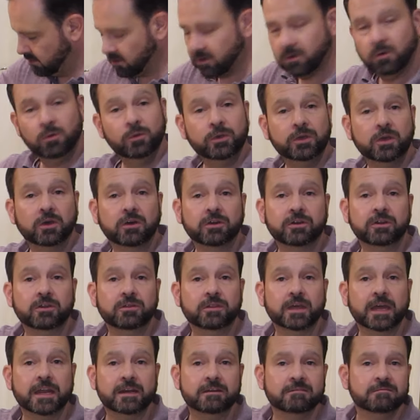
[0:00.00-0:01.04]
All you got to do
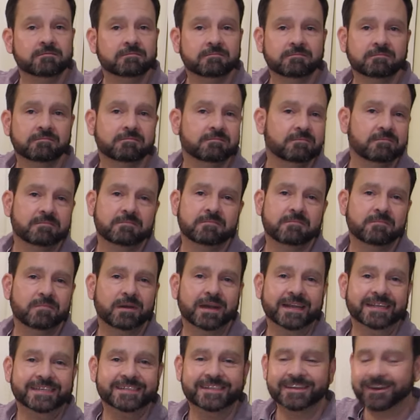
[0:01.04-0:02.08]
then,
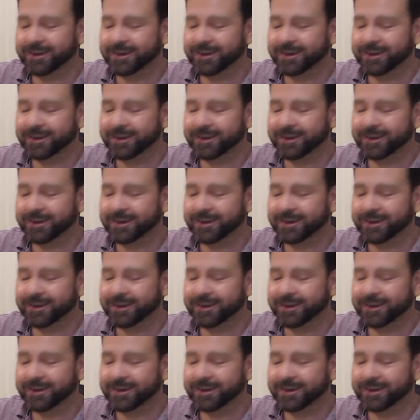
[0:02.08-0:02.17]
plate it